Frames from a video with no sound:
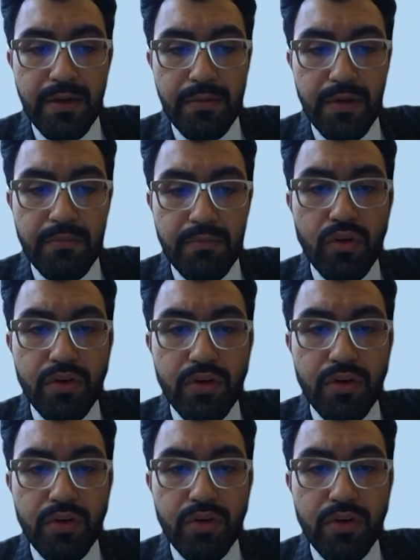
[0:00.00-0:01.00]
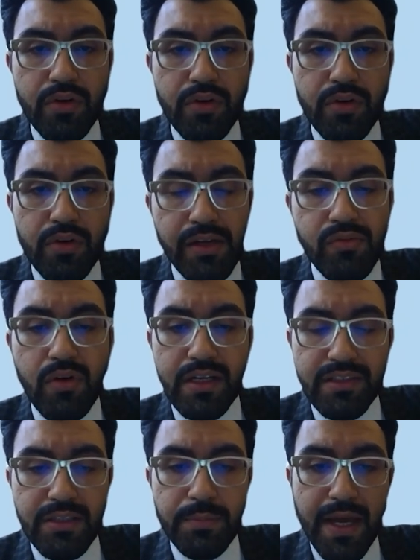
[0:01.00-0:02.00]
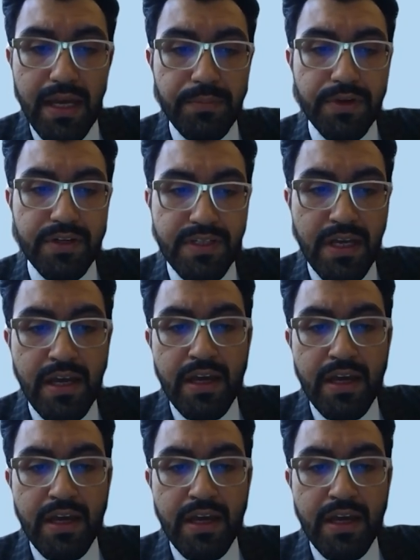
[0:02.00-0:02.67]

more and high quality papers